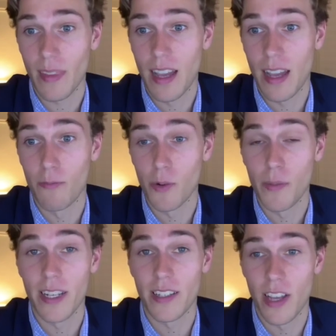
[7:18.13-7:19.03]
will
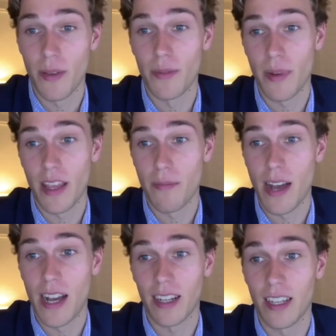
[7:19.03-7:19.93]
be determined by the
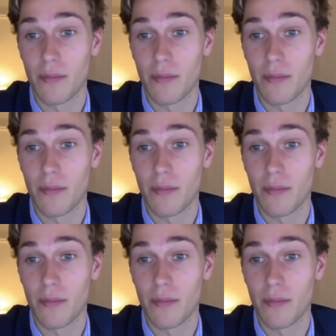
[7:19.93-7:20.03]
market,